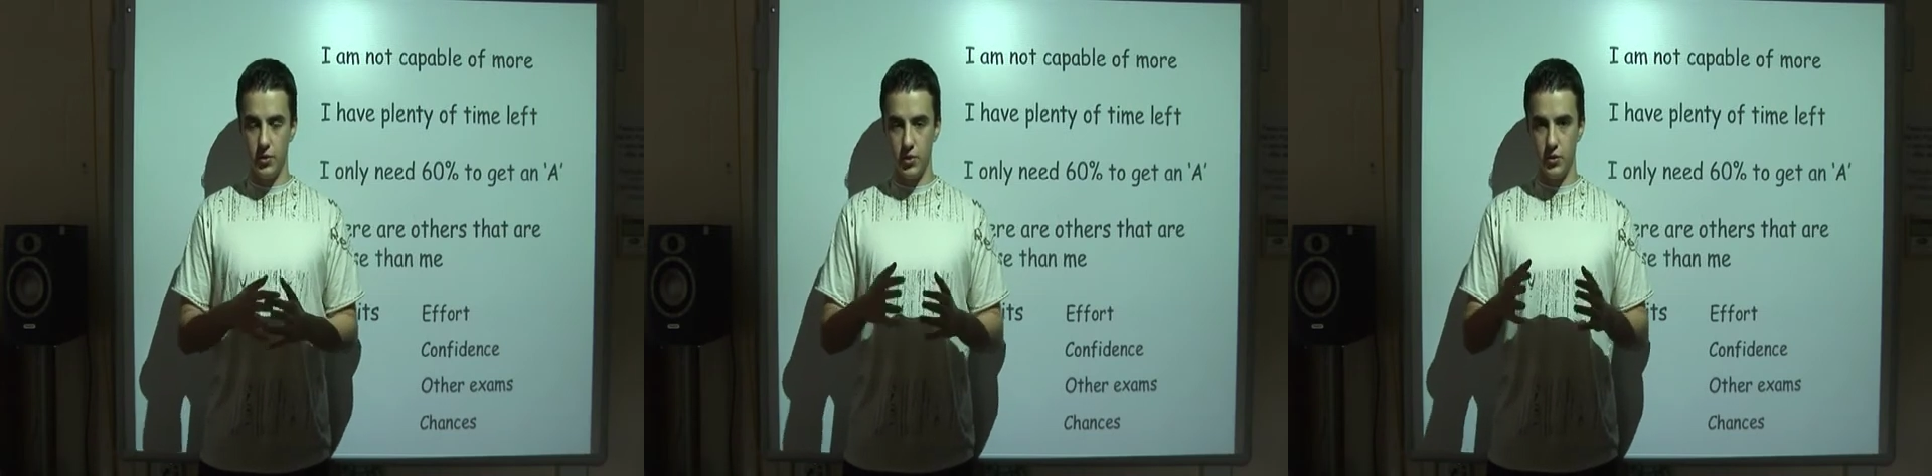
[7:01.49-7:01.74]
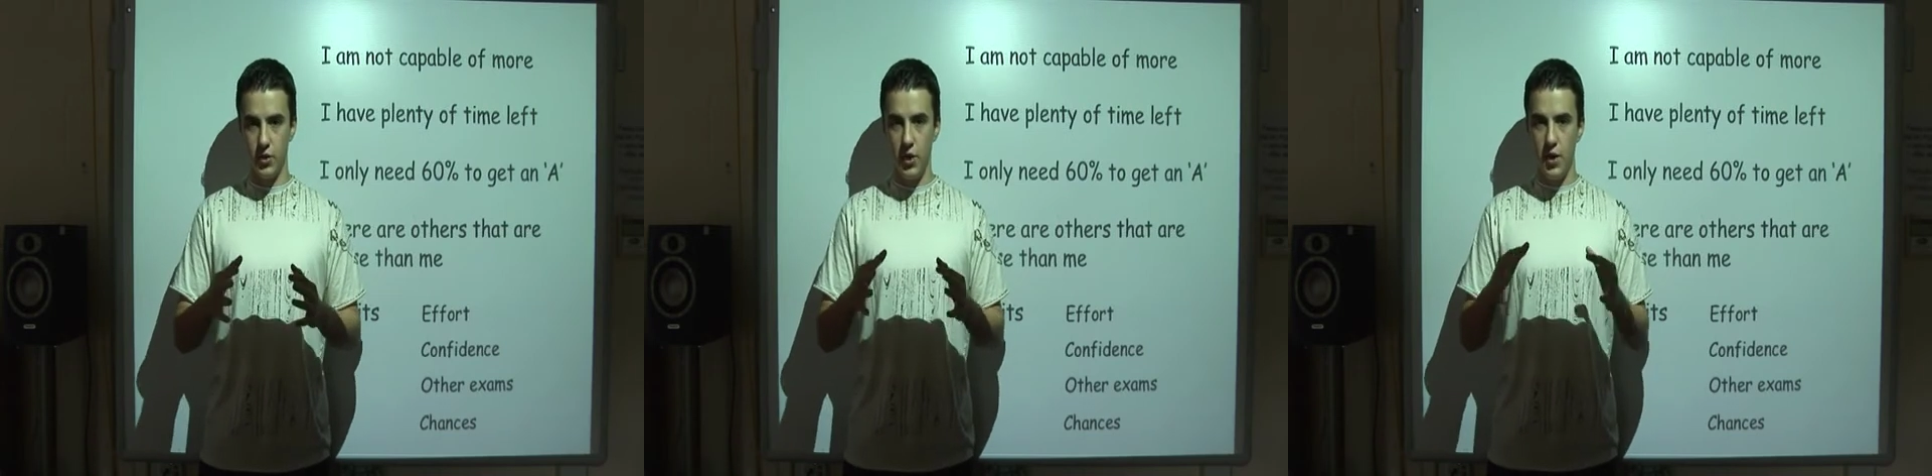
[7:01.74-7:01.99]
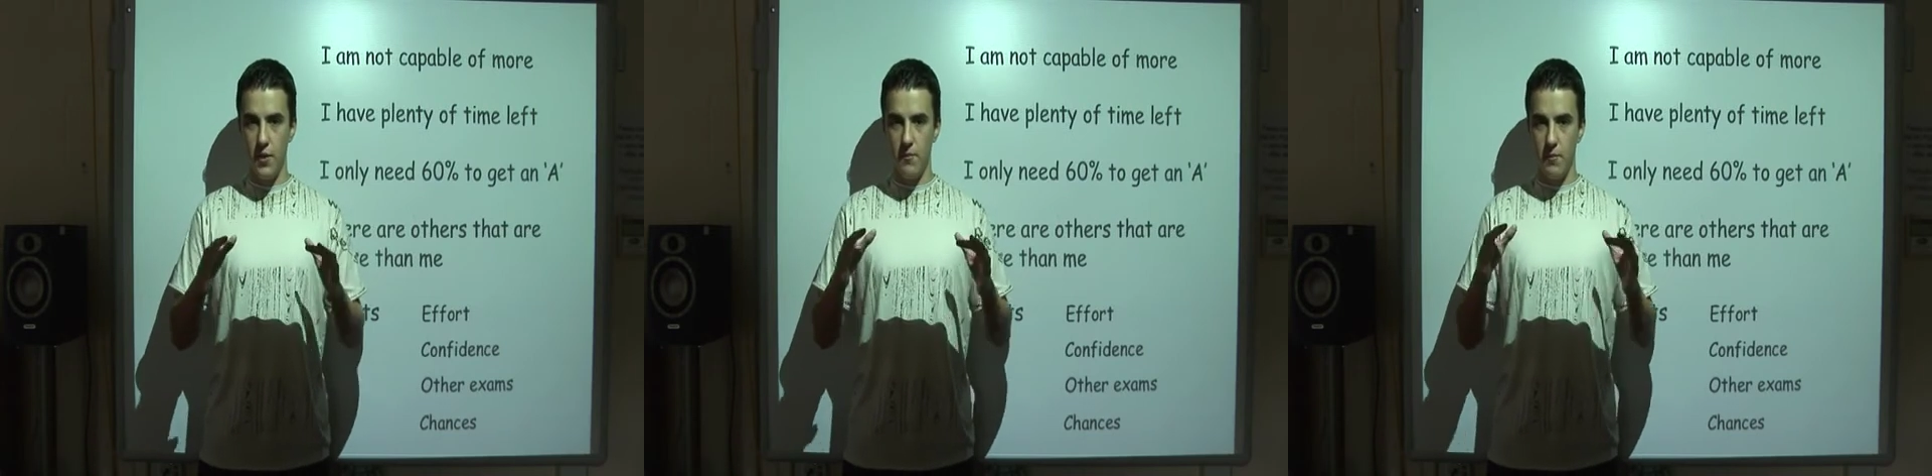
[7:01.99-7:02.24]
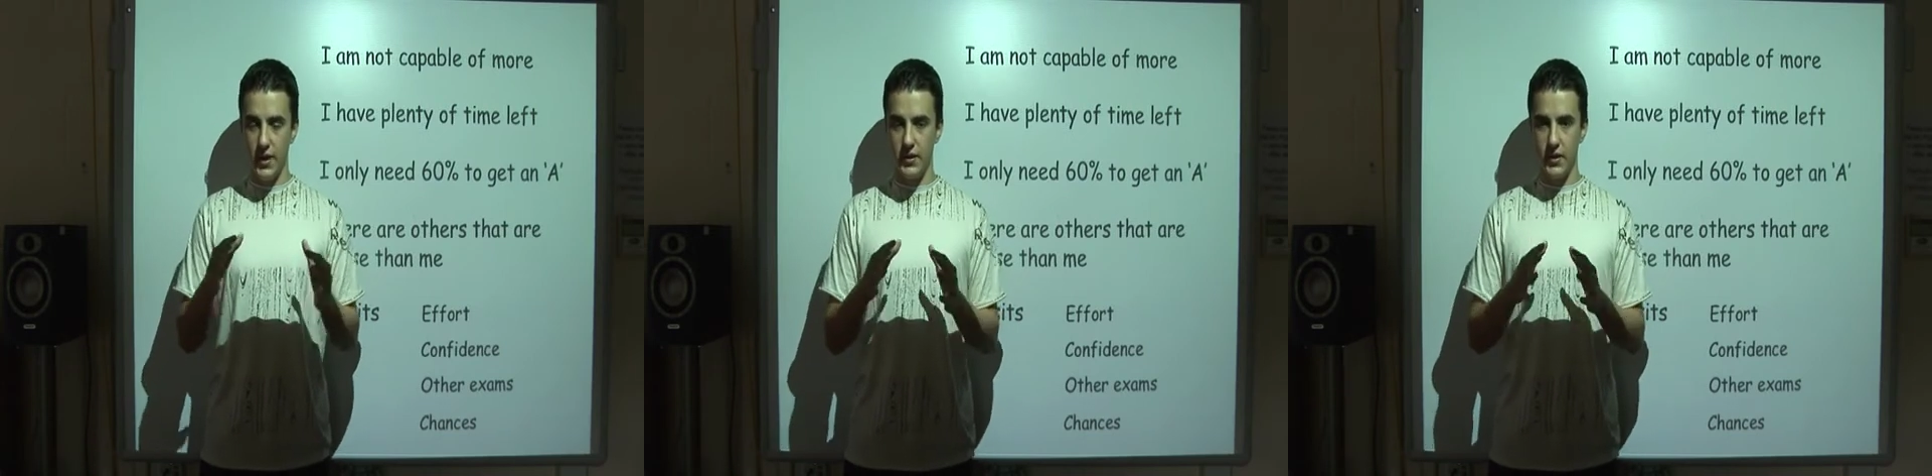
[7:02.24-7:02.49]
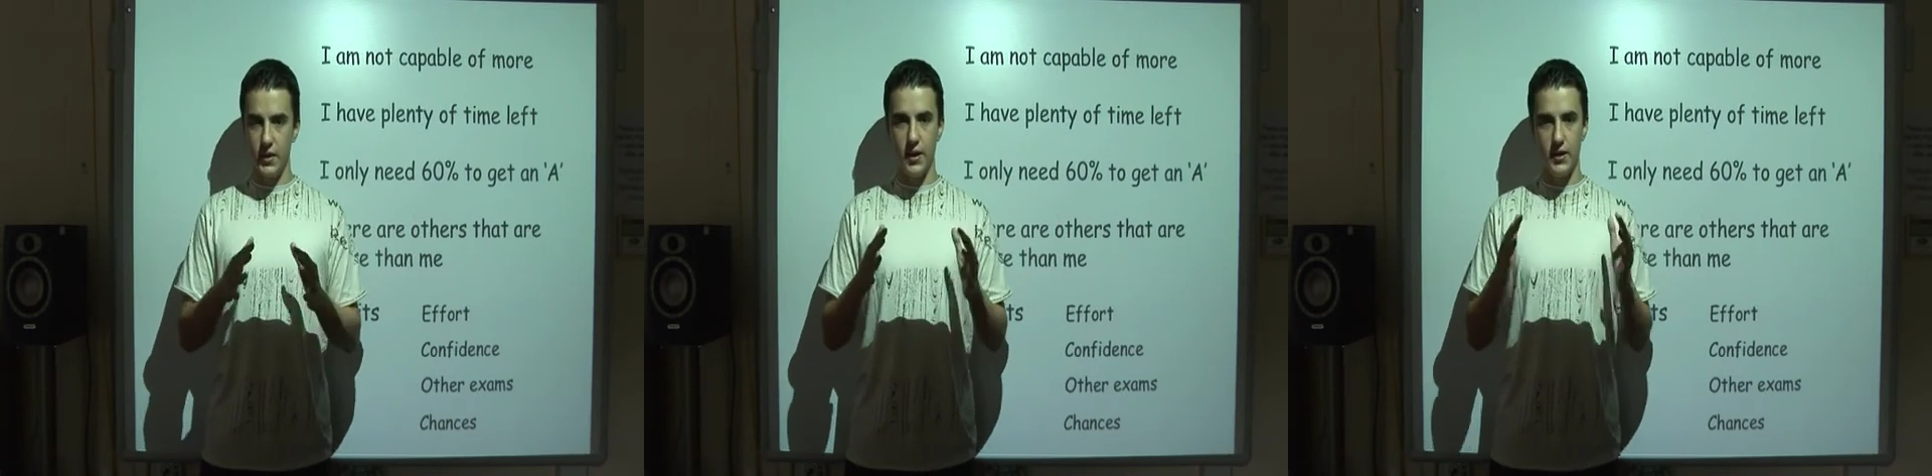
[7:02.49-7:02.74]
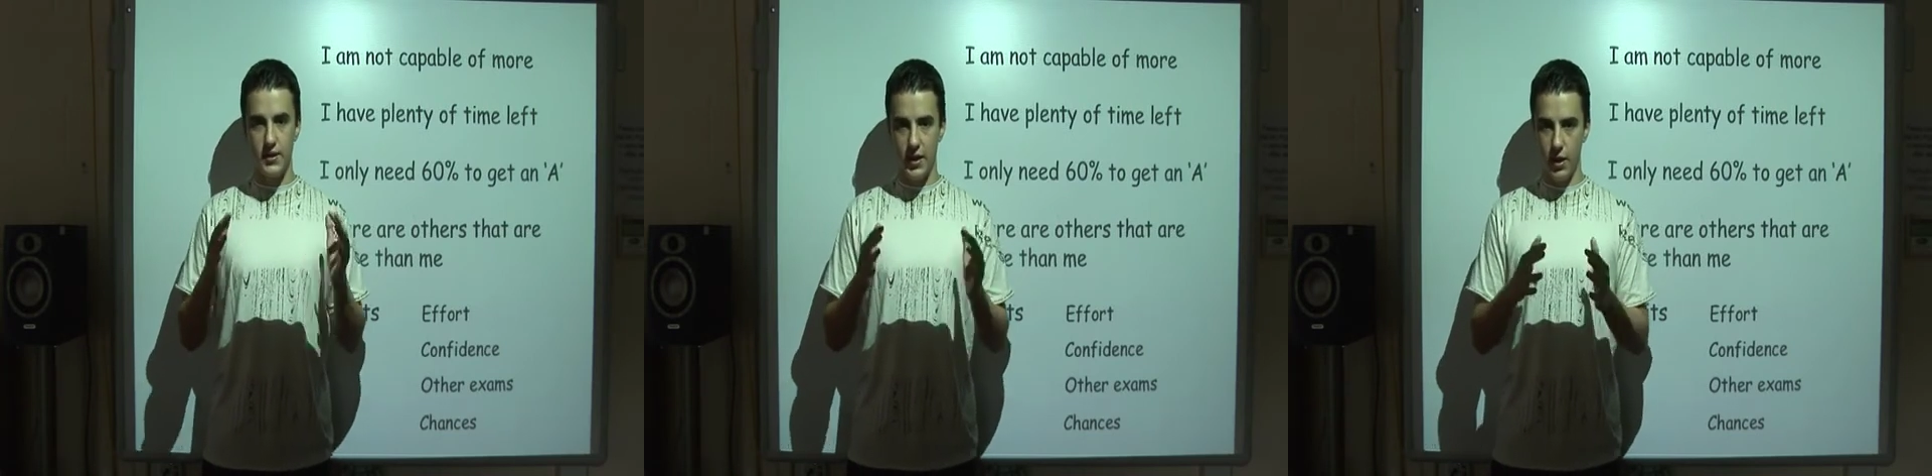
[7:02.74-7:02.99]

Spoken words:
It just makes it a